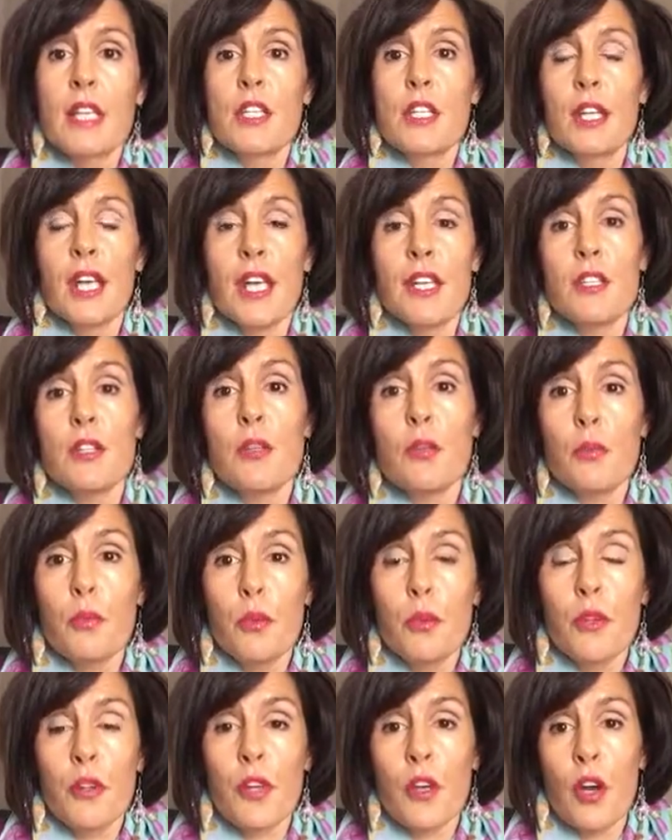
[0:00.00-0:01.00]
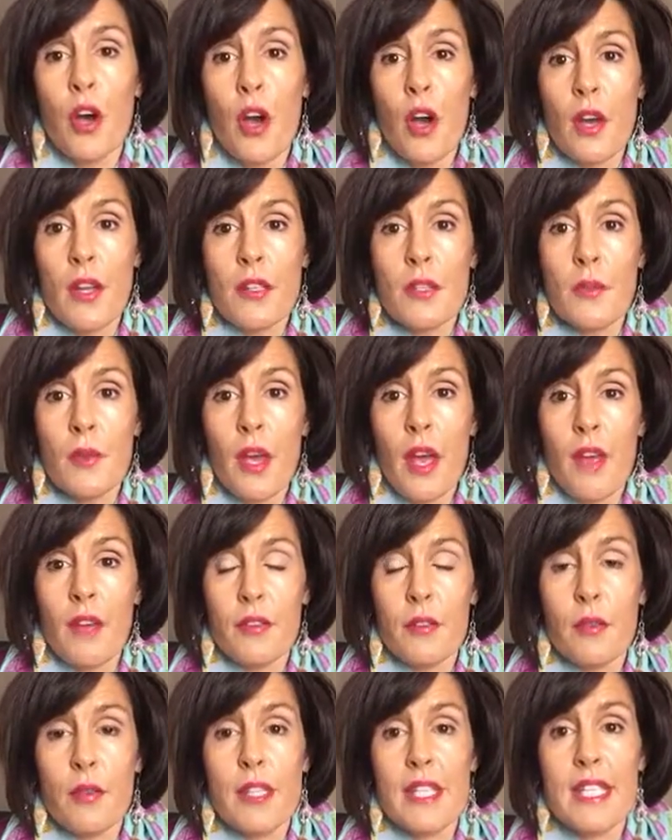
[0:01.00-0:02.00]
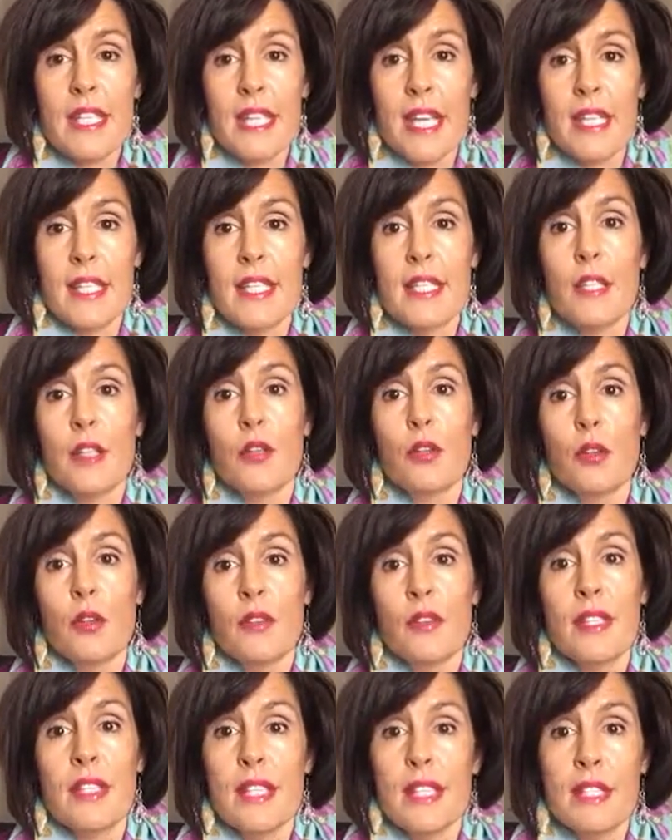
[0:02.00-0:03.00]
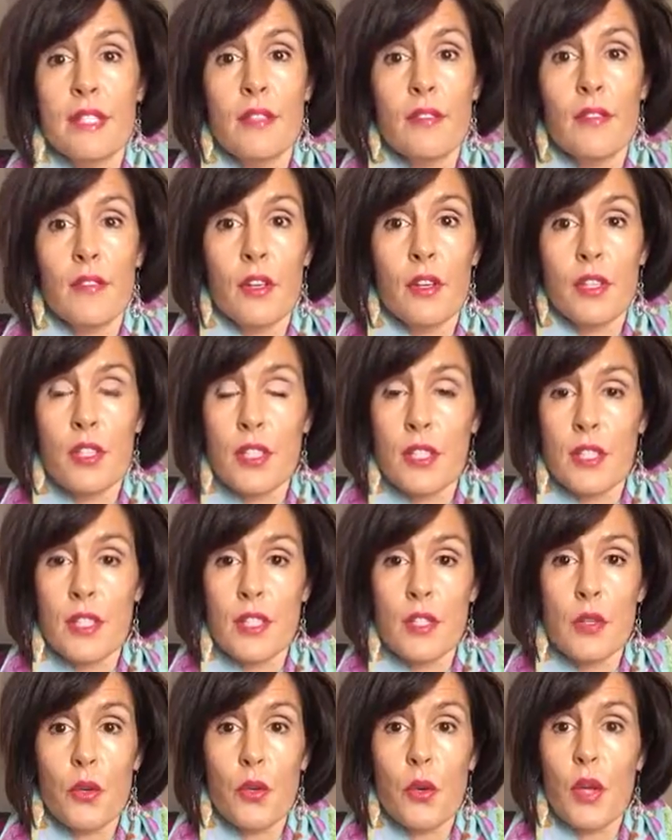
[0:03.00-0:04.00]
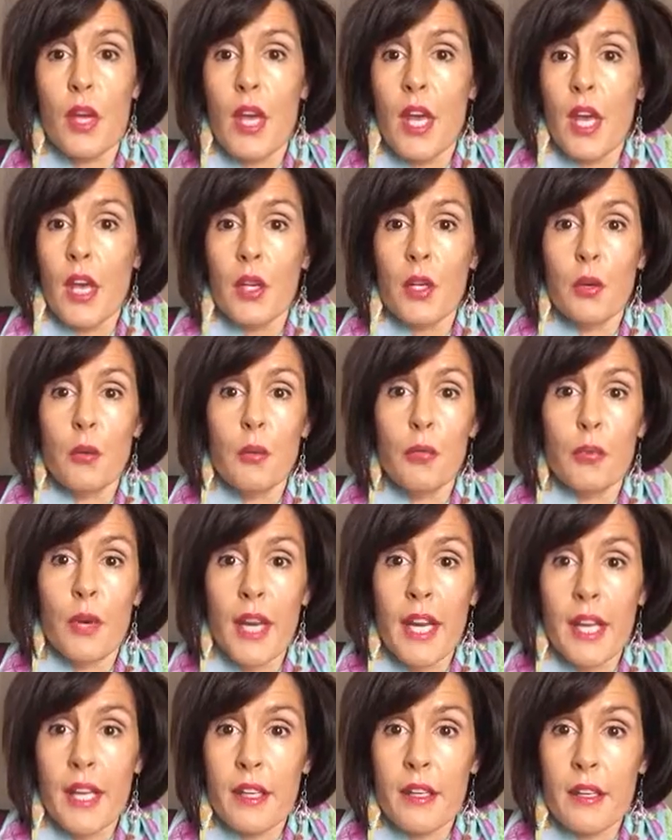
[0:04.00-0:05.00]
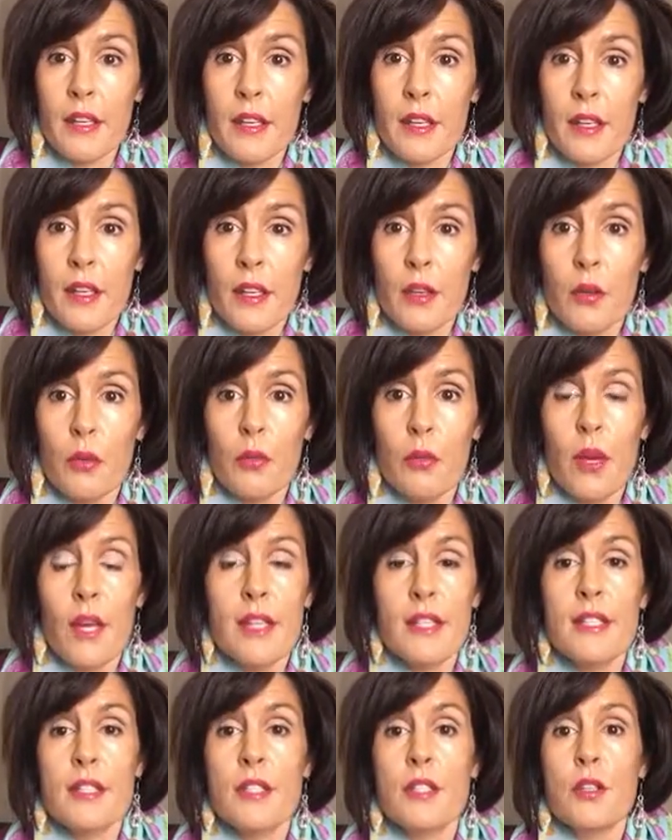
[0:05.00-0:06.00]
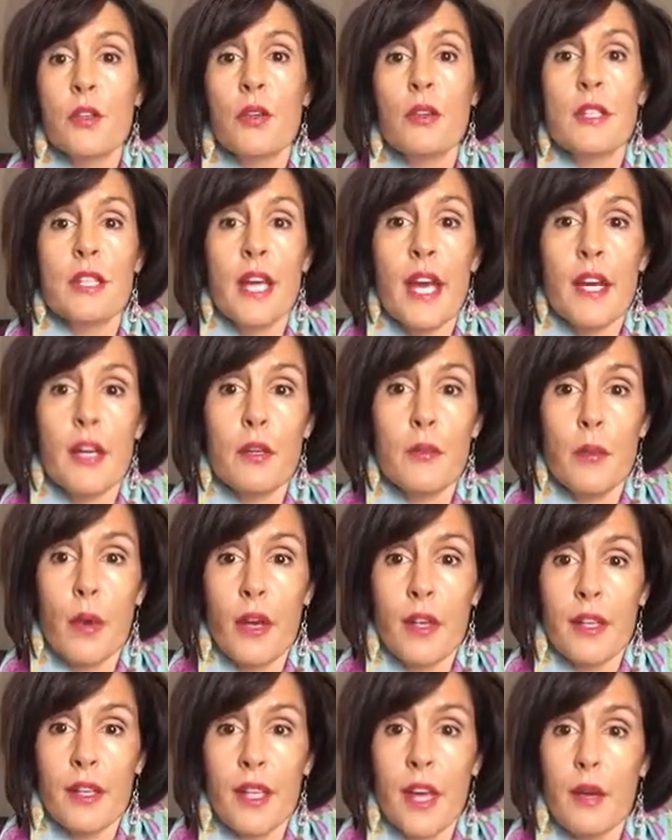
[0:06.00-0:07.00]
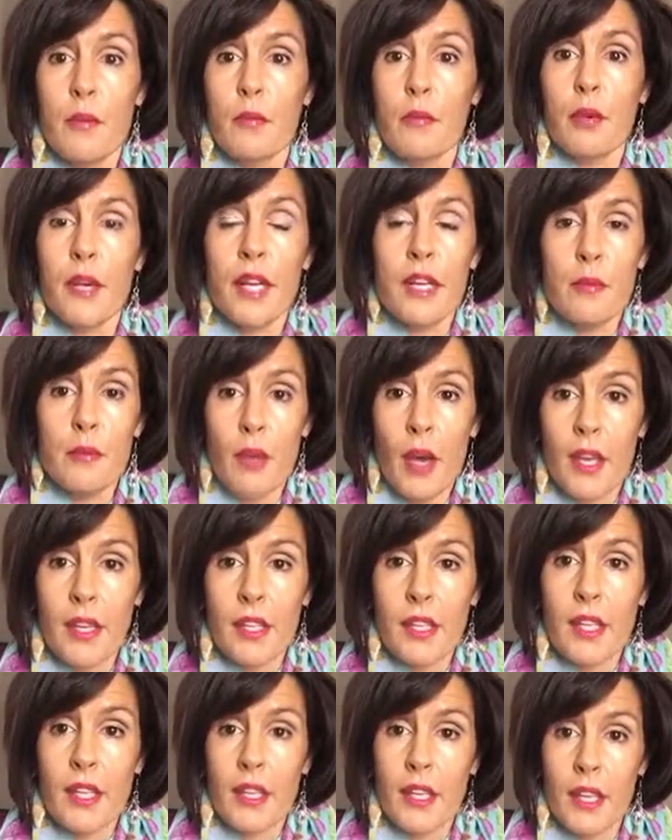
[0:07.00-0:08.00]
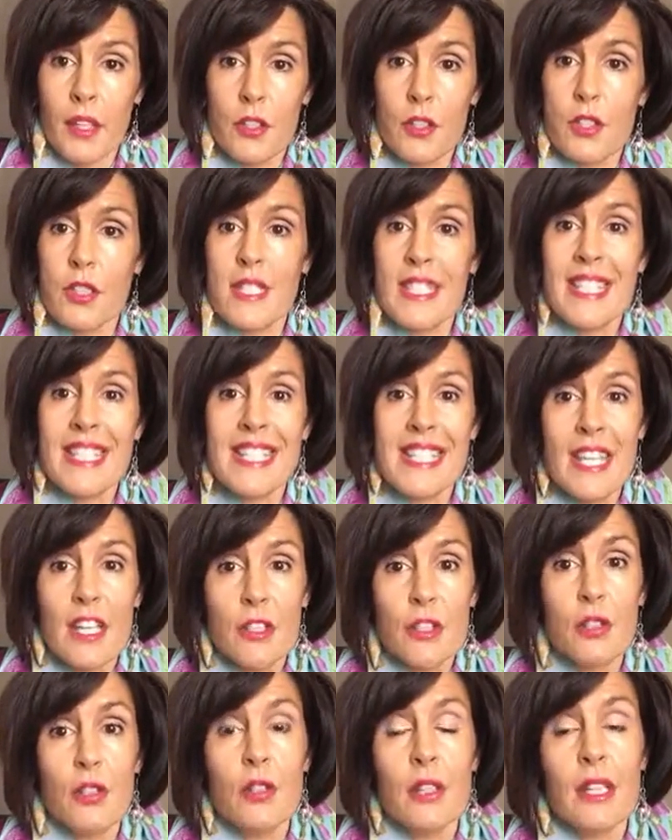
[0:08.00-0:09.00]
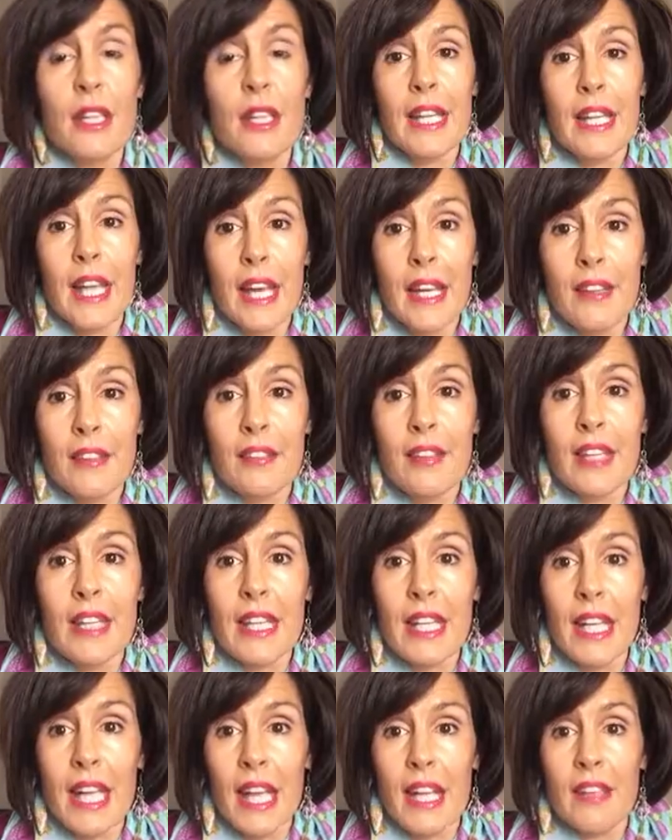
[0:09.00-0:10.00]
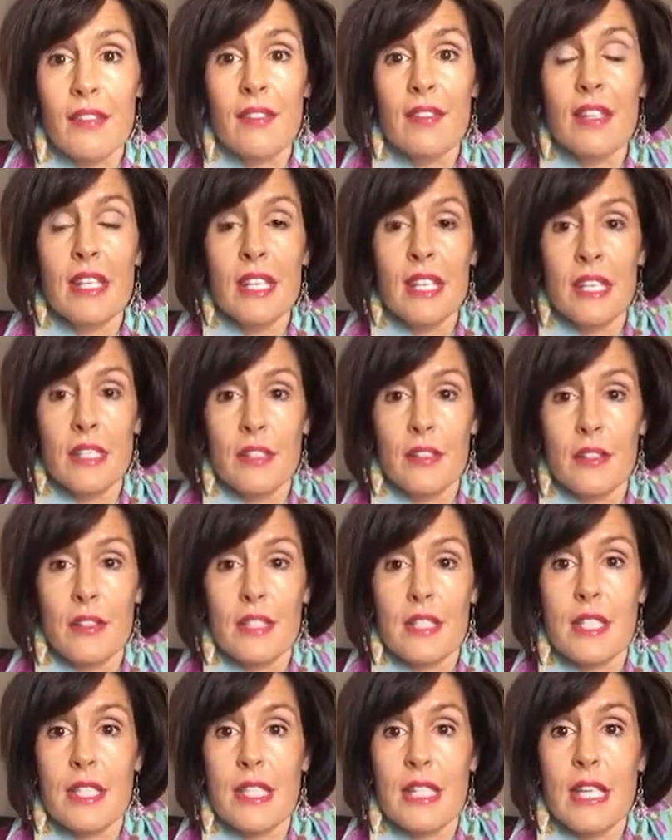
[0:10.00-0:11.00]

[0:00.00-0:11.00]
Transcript: To get to the root of the cause, we have to assess the nervous system function. So your brain runs your entire body. That brain-body connection is essential life, and life heals.